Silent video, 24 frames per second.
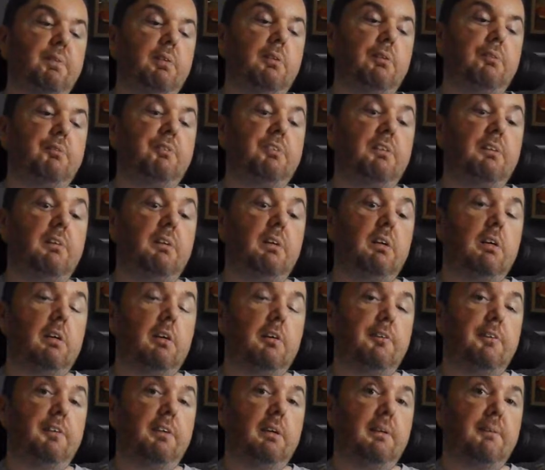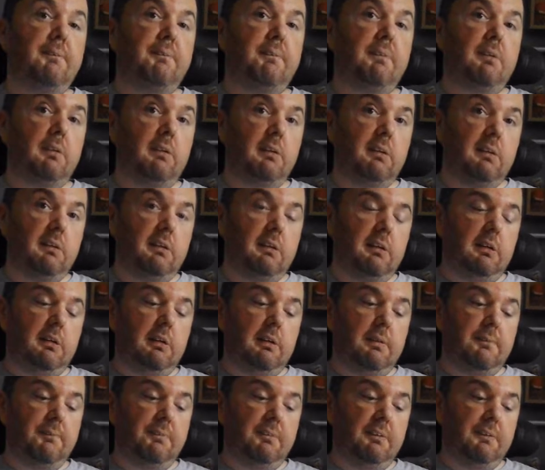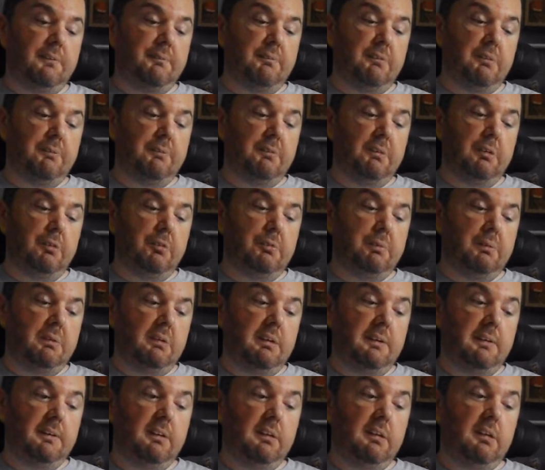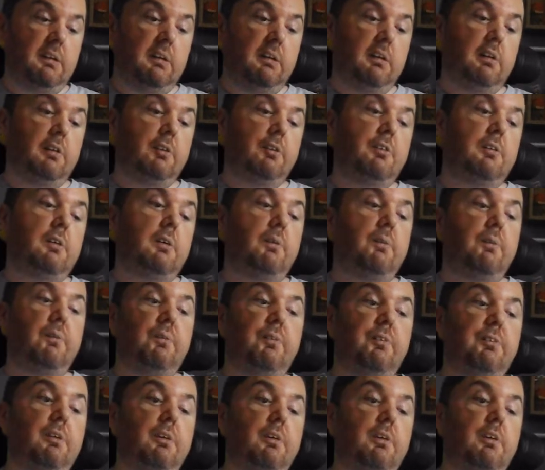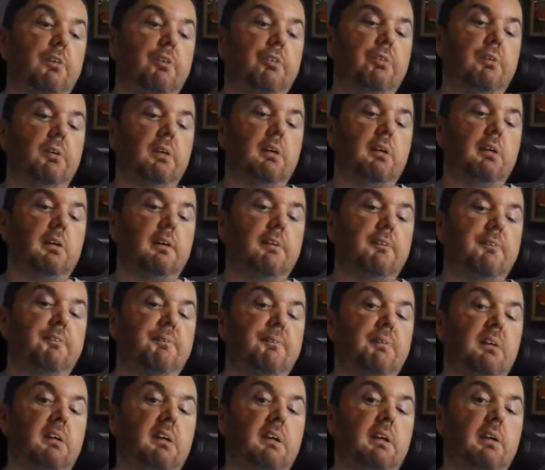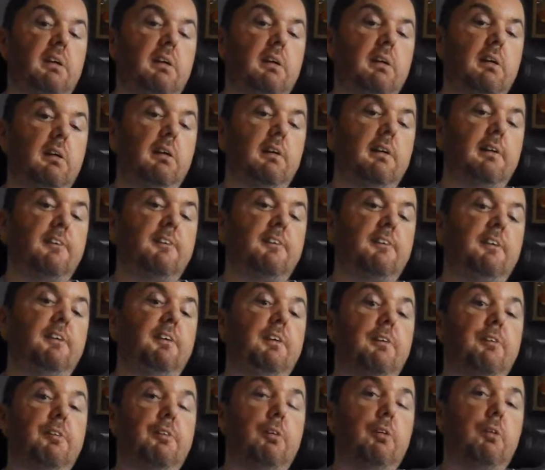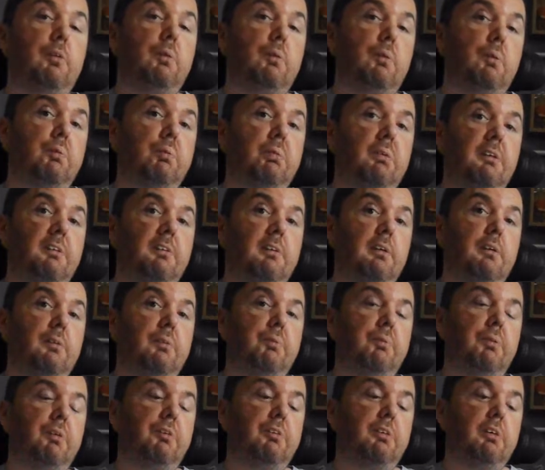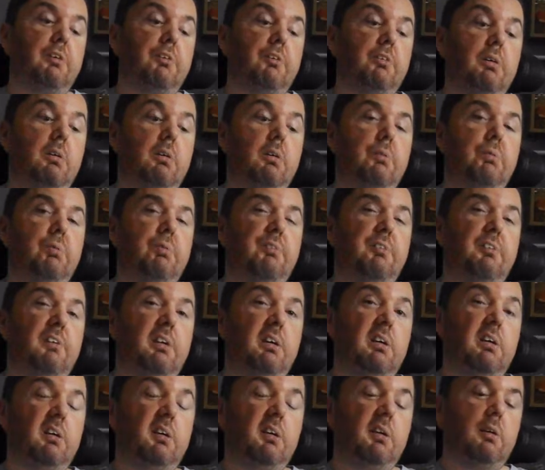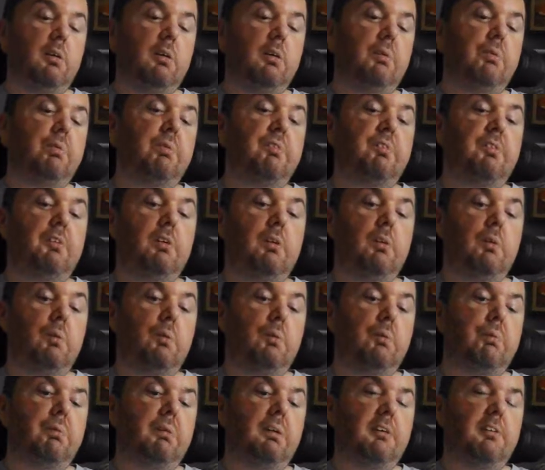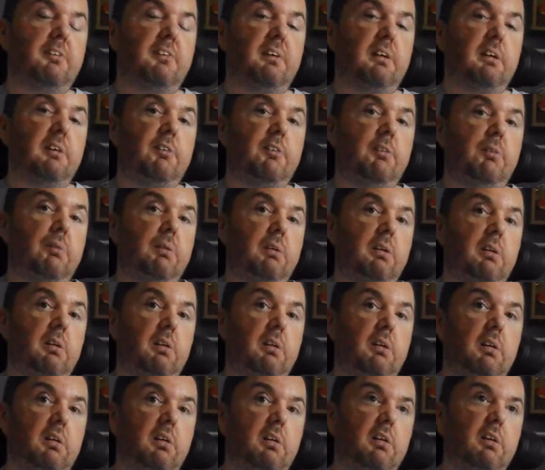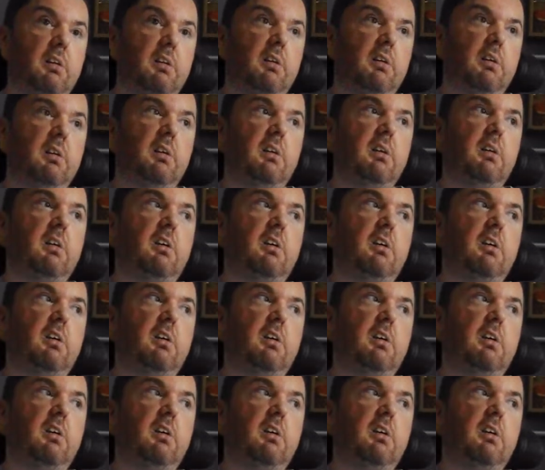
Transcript: very hard to come by at the moment in Japan. So Coco Treat have been sending us a lot of corn-based snacks, which actually I prefer. I prefer a corn-based snack to a